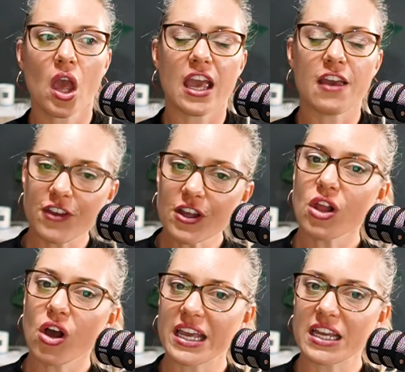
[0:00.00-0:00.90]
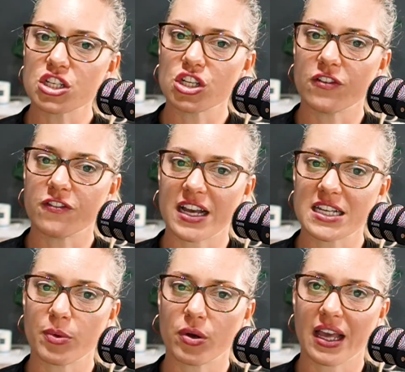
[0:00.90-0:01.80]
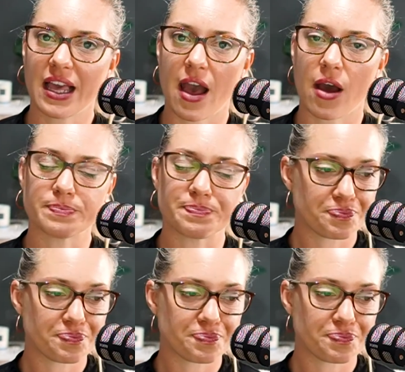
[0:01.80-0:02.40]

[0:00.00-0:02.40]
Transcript: If you log into your Facebook account